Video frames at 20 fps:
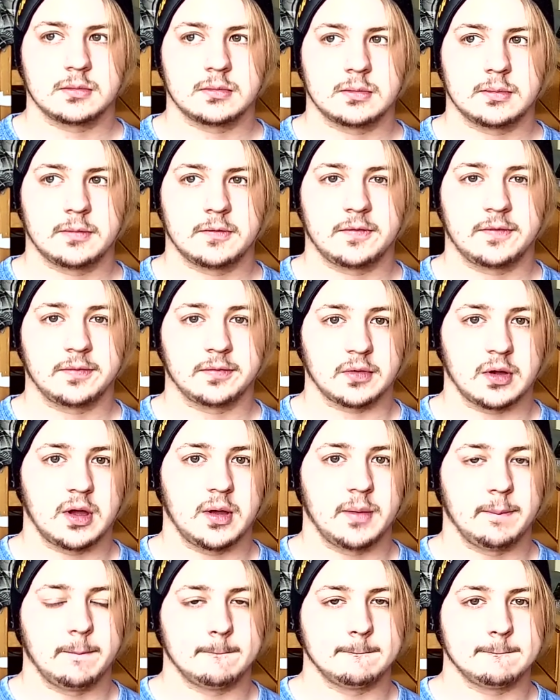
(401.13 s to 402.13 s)

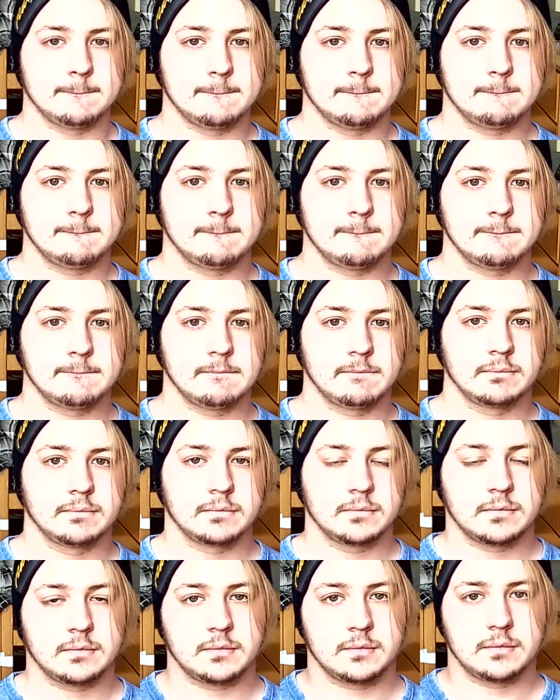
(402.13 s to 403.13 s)
from
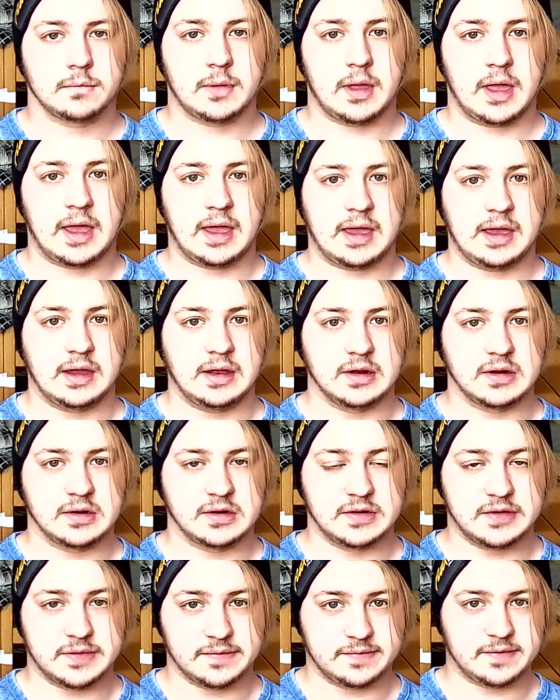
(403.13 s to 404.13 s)
a
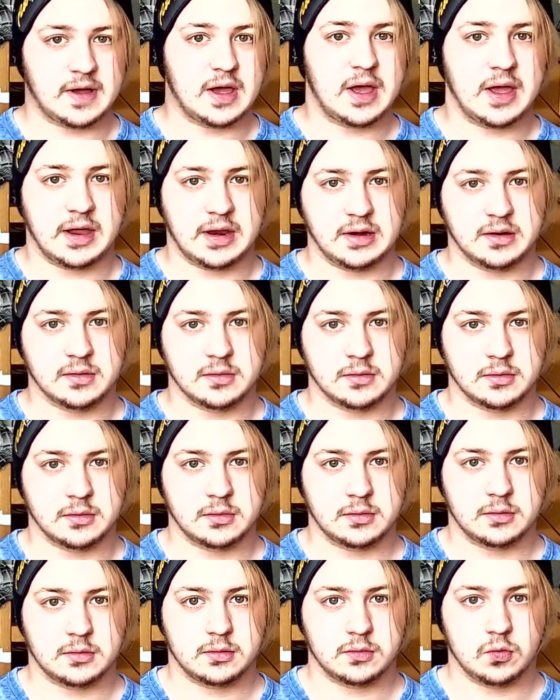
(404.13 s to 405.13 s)
divine
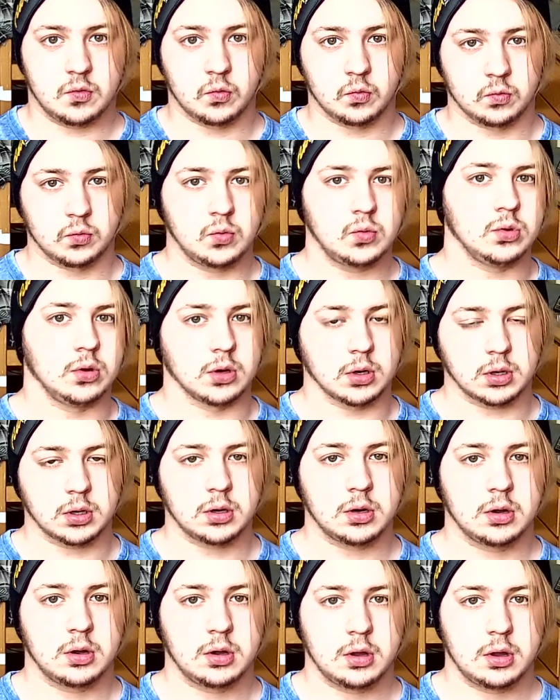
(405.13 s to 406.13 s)
ruler
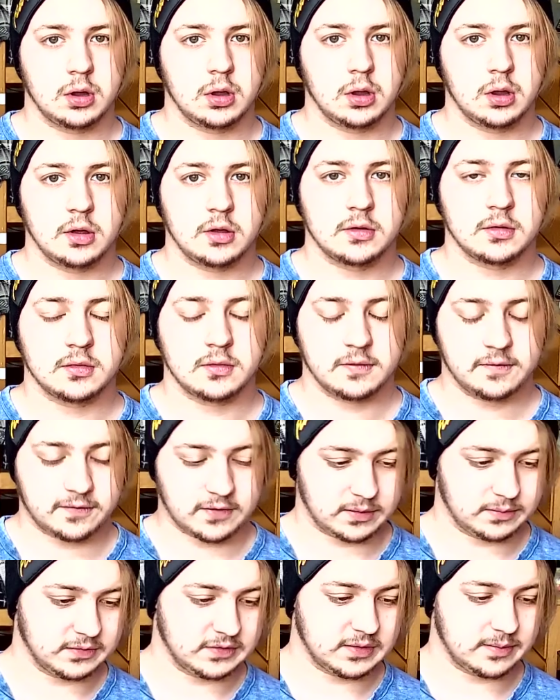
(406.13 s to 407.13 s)

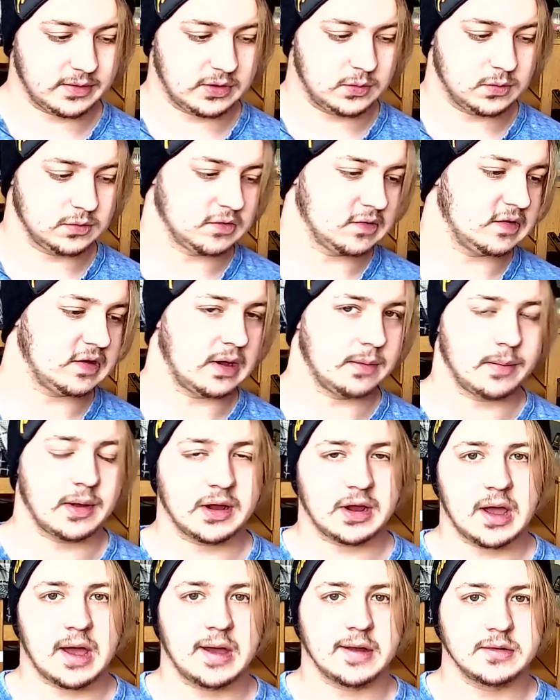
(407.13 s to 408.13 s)
from somebody who was assigned by
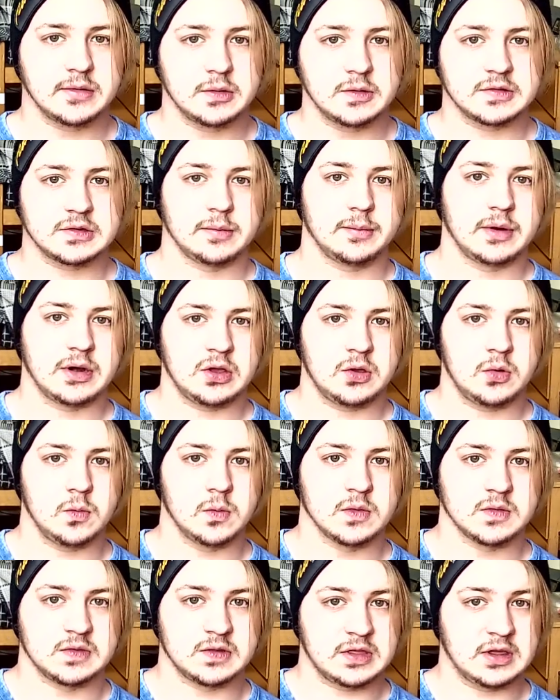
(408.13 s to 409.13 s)
God to somebody who
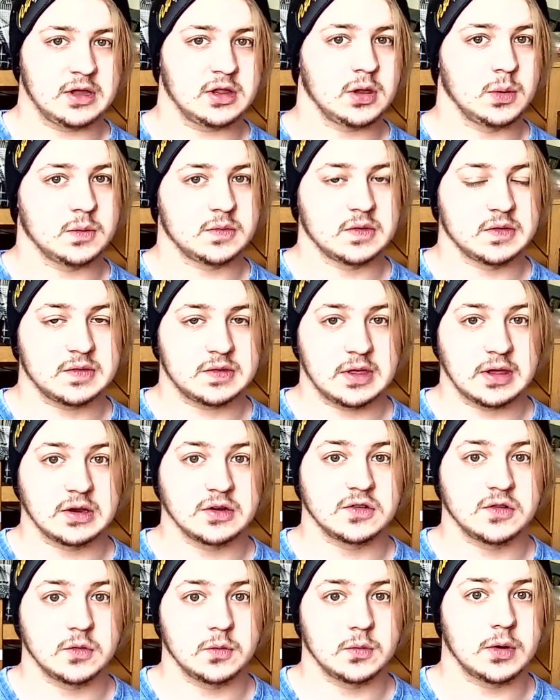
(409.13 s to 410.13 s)
was the closest thing
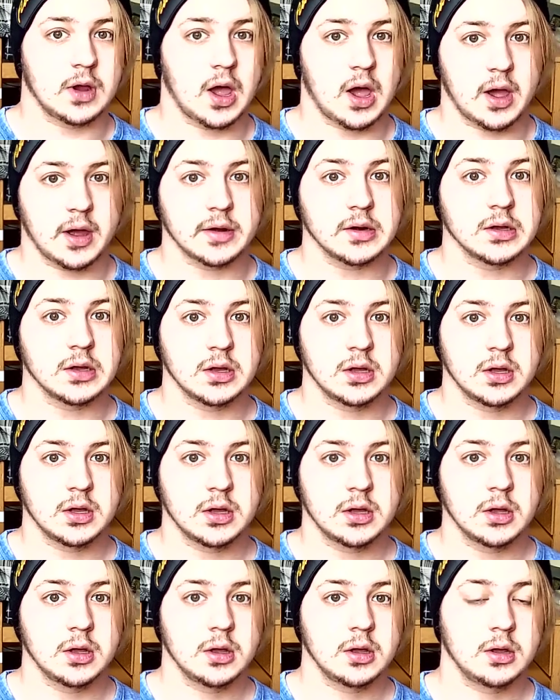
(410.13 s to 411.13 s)
to God.
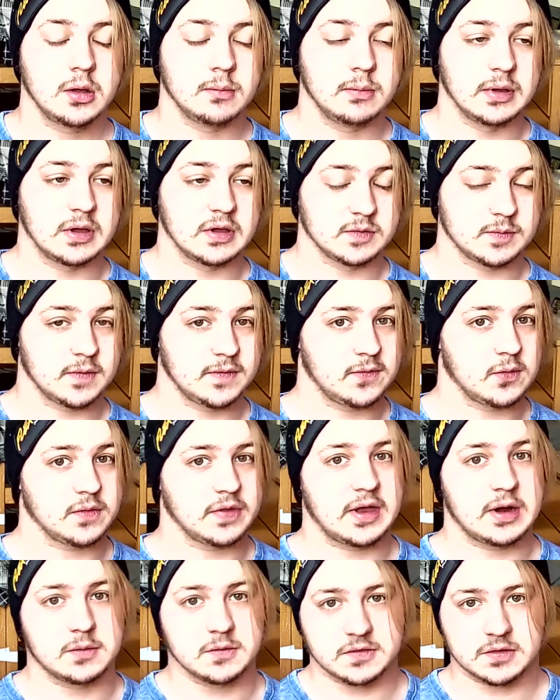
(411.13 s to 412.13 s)
Because before
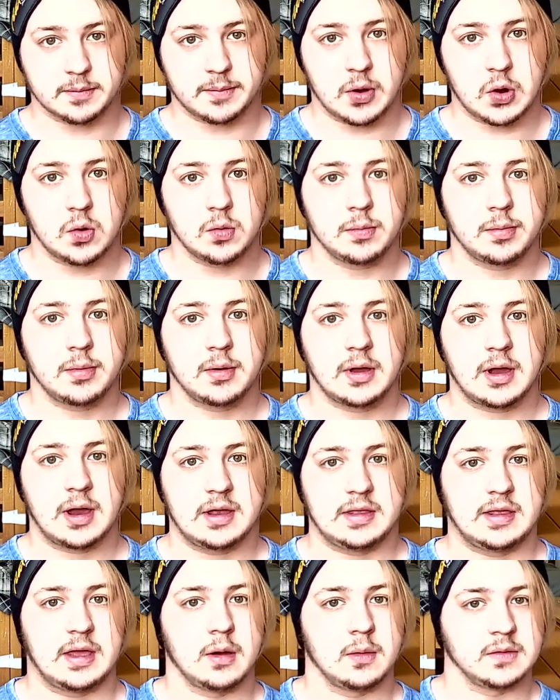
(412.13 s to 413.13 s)
that it was the Pope, and
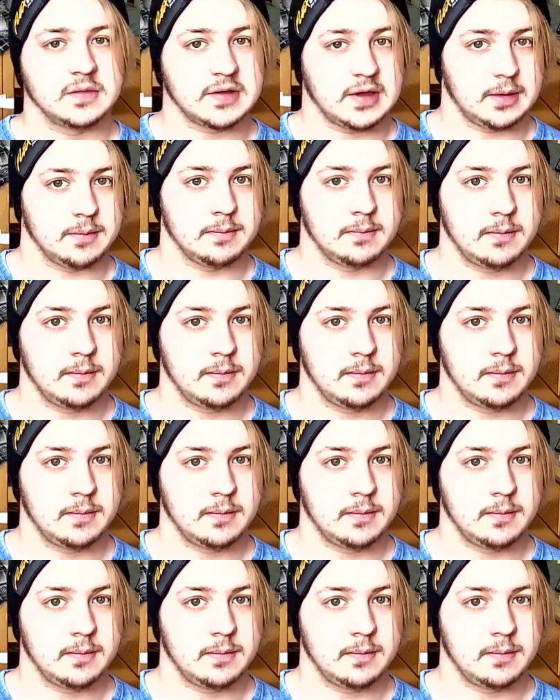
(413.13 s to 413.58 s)
now it's him.